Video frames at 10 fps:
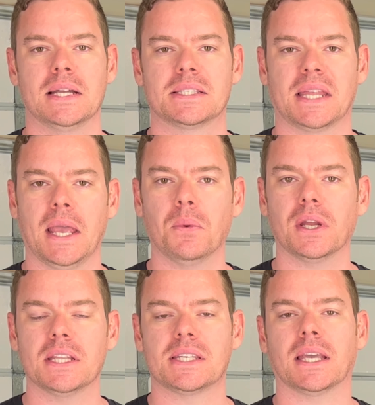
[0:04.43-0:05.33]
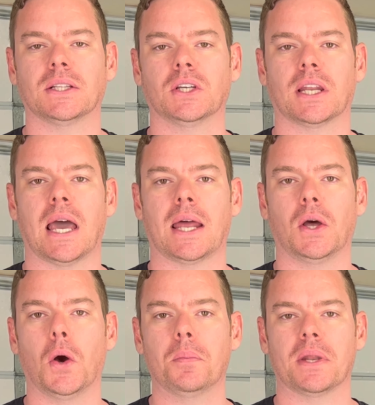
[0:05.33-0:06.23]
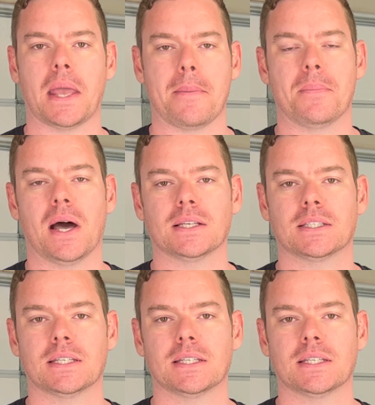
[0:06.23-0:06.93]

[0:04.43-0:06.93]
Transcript: Today we're going to take a look at how to open a Mazda